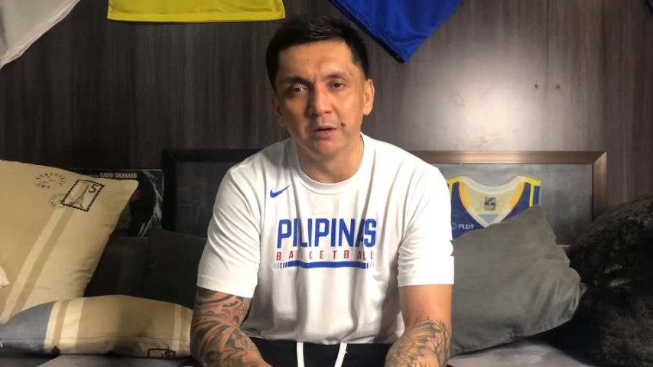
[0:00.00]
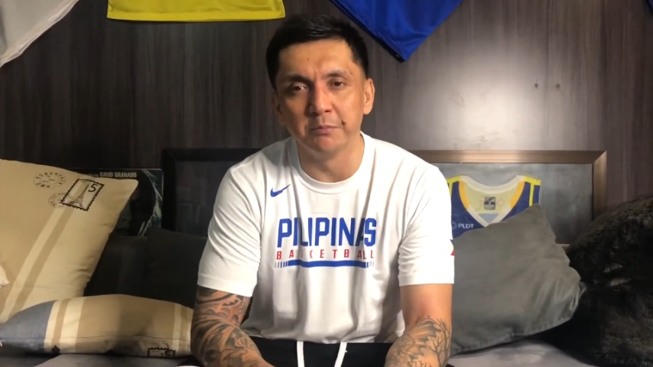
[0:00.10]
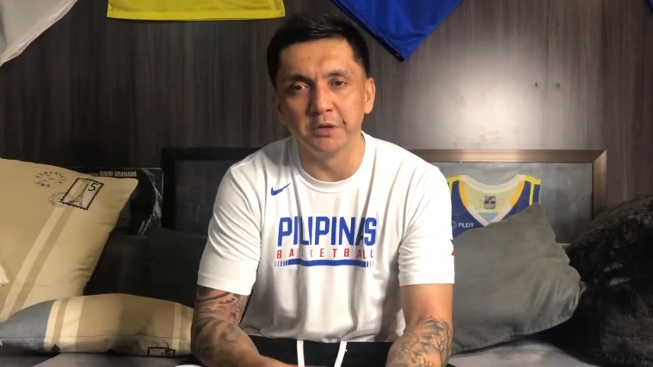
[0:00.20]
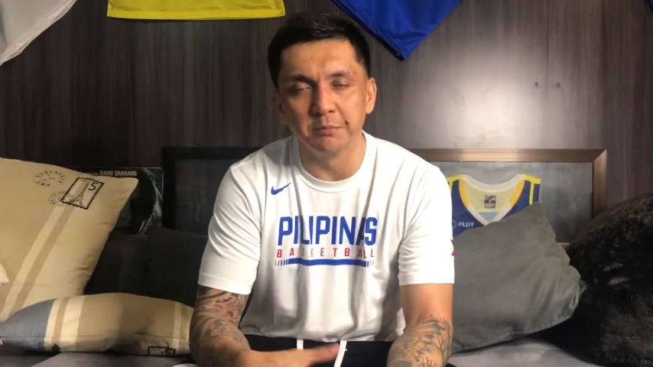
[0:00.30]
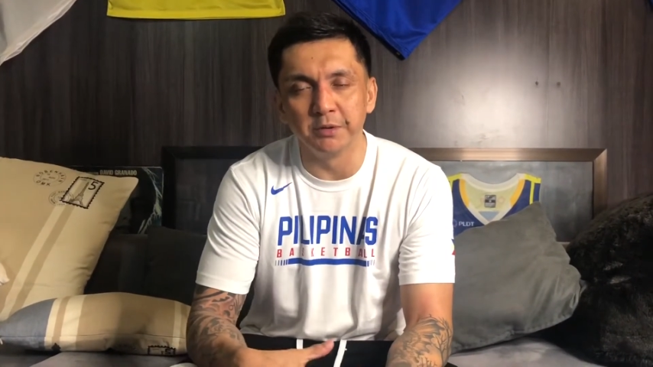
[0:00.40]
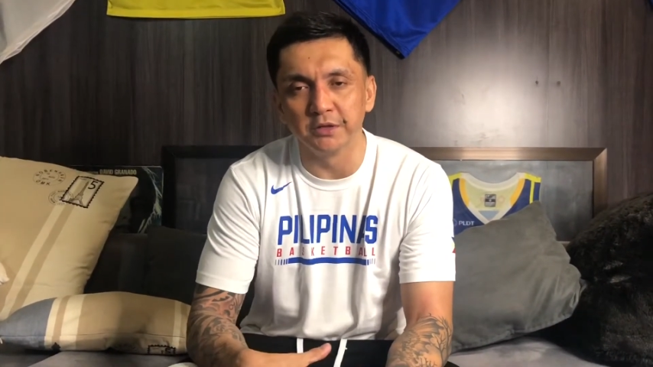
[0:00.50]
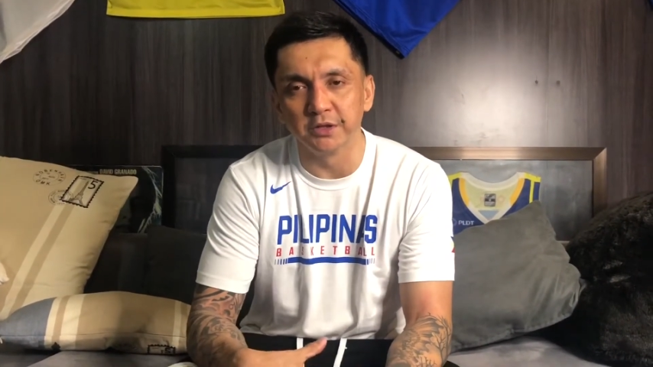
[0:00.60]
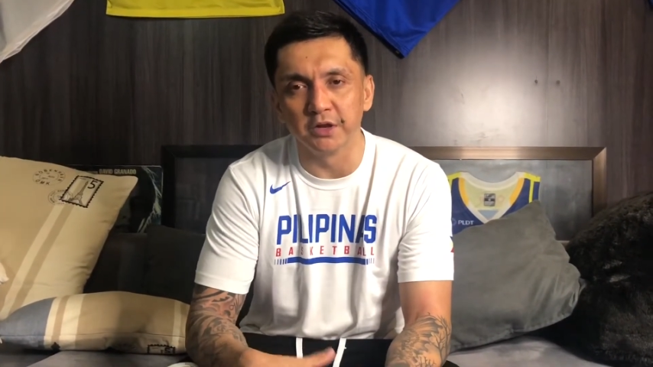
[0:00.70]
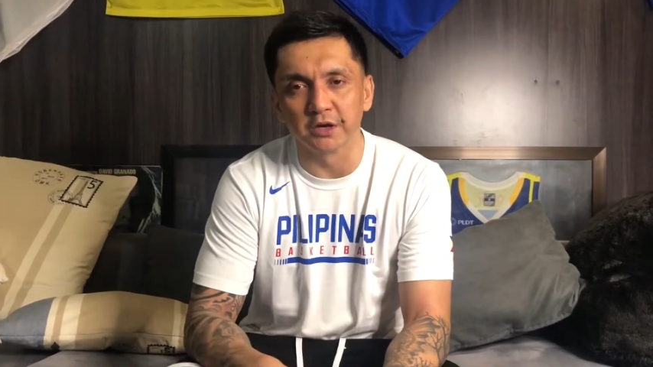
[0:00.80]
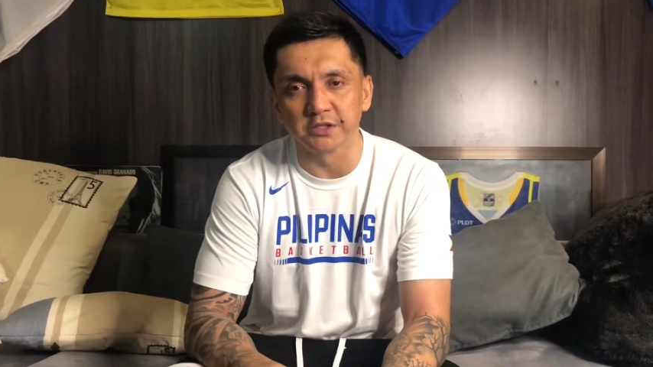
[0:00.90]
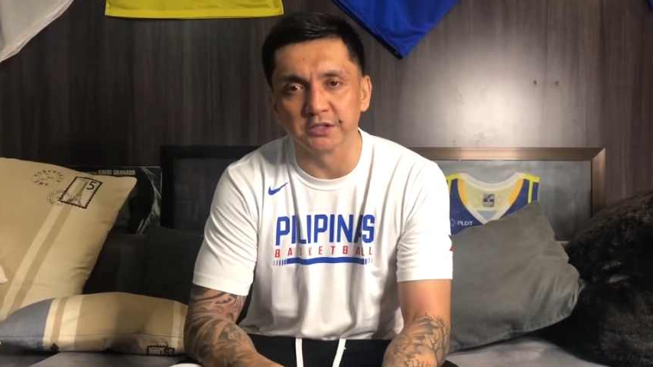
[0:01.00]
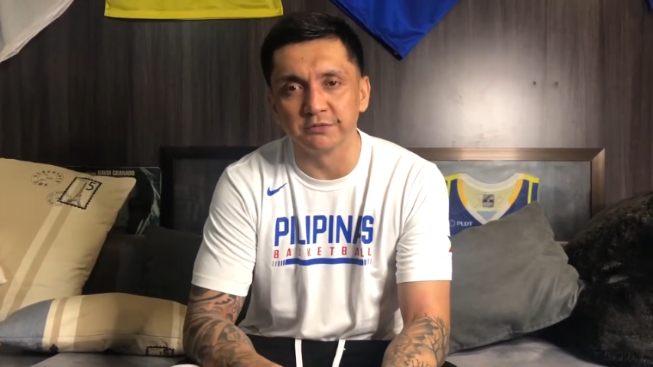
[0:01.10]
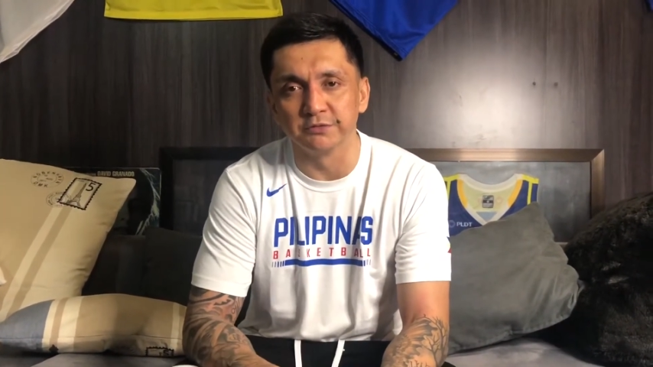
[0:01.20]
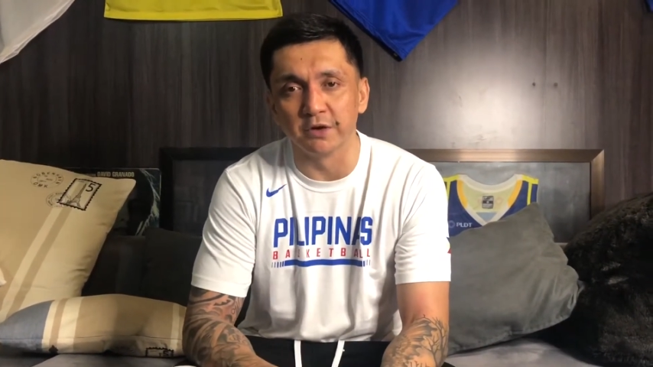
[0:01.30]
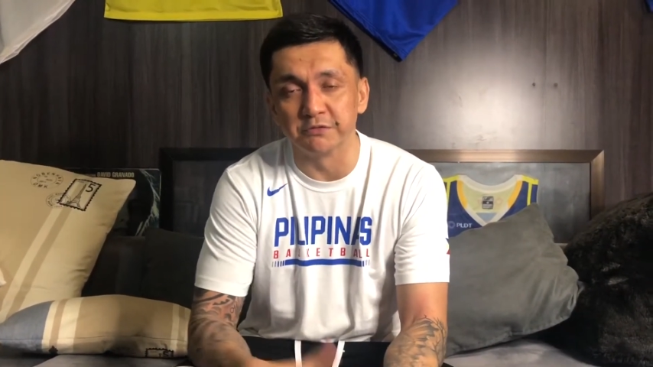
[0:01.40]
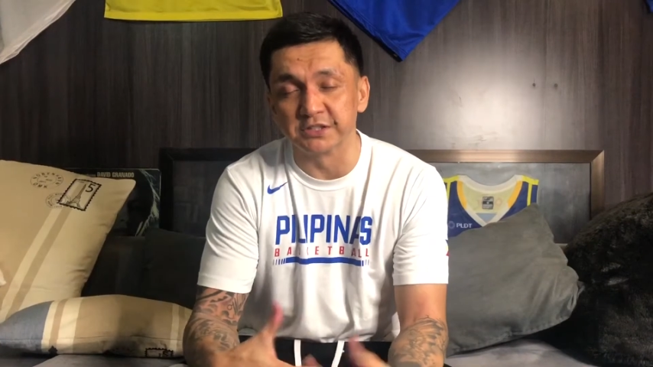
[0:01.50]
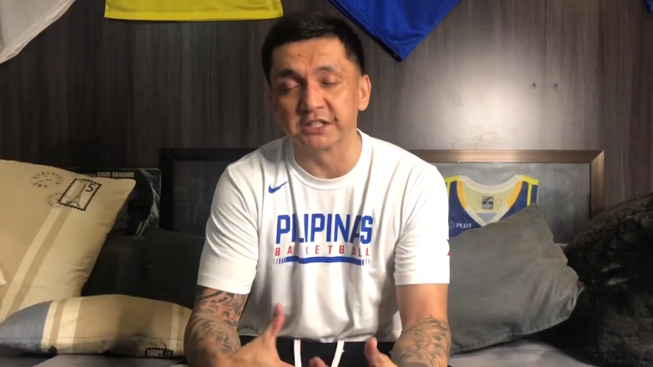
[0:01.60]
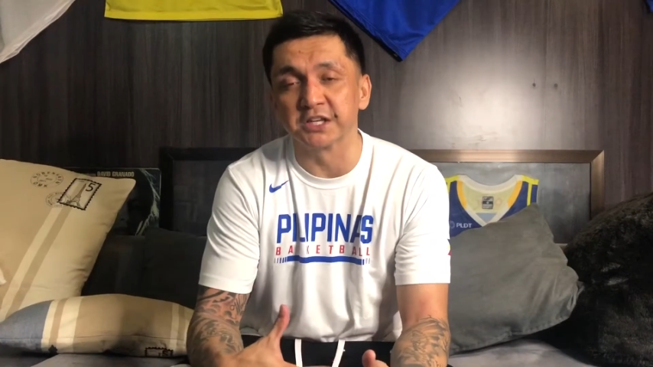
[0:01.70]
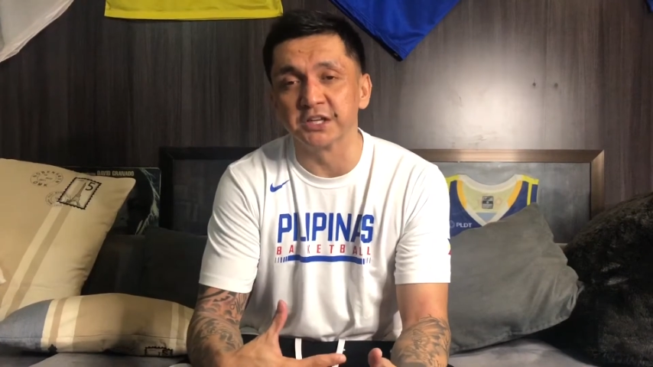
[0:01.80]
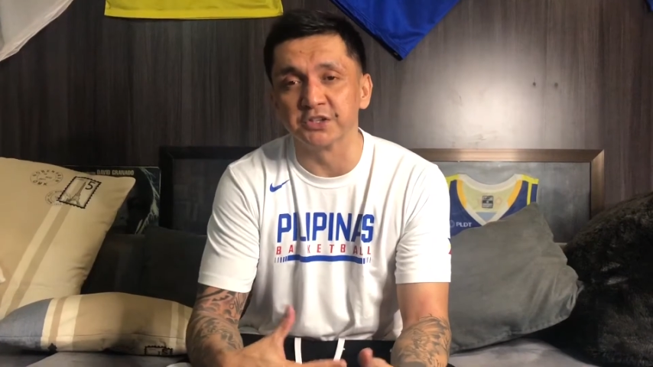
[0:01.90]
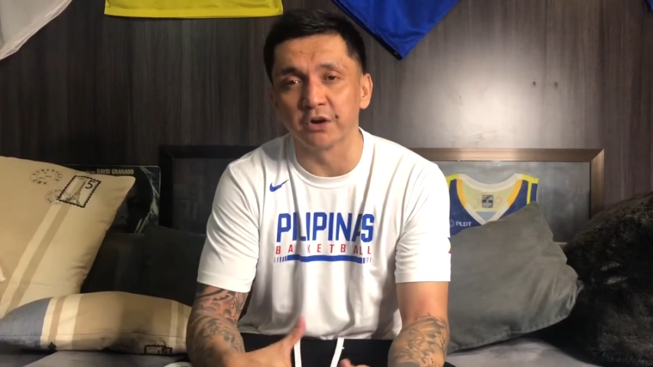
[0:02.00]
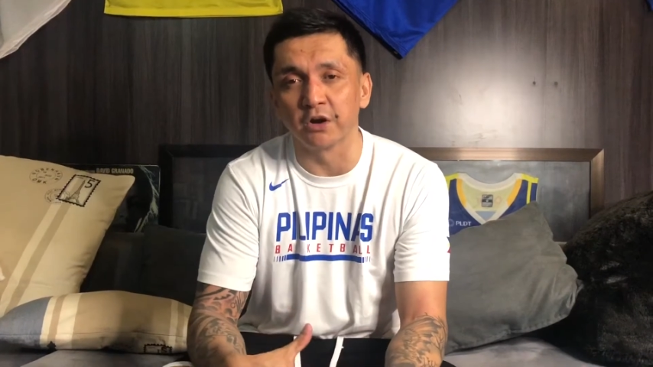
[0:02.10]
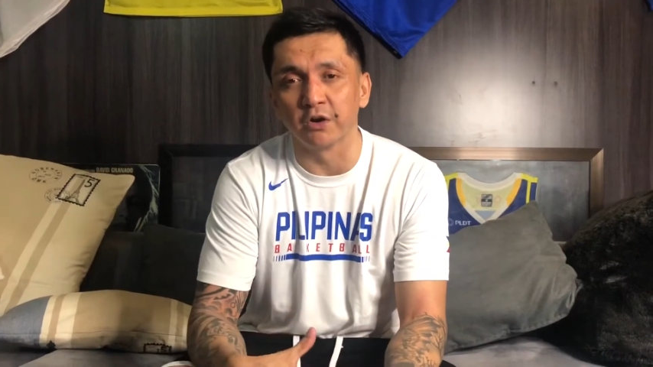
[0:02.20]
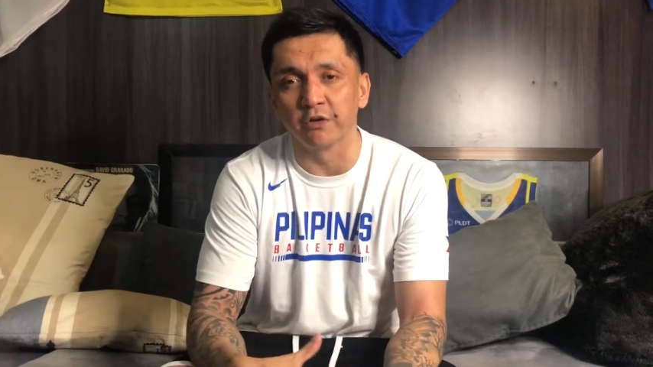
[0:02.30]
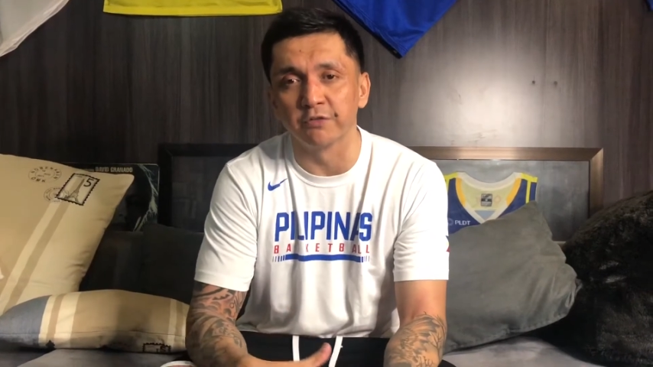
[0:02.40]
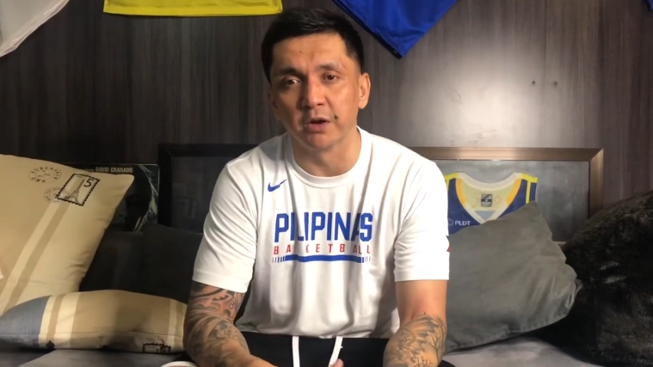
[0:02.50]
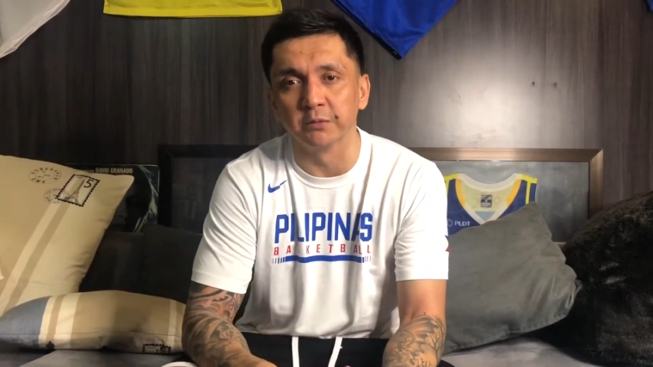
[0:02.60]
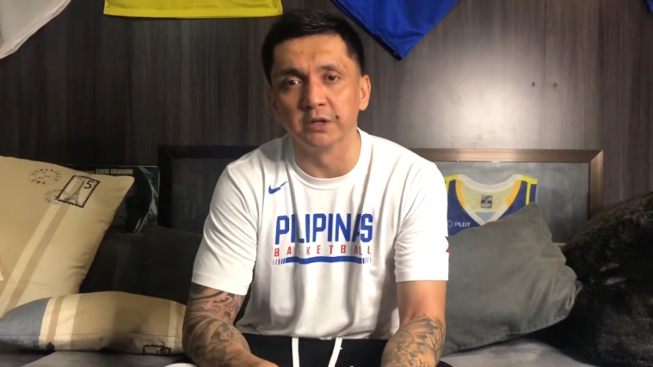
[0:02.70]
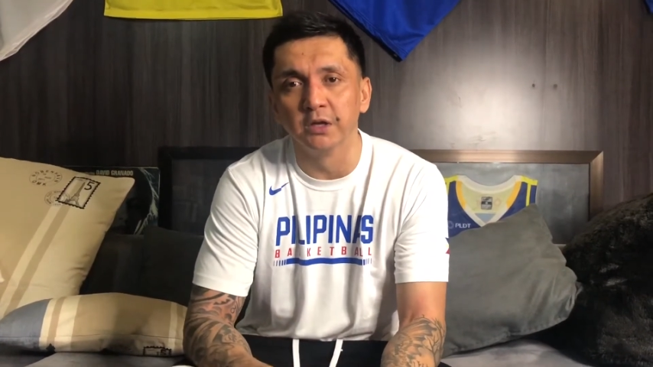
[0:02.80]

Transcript: me being the youngest of six kids in our family,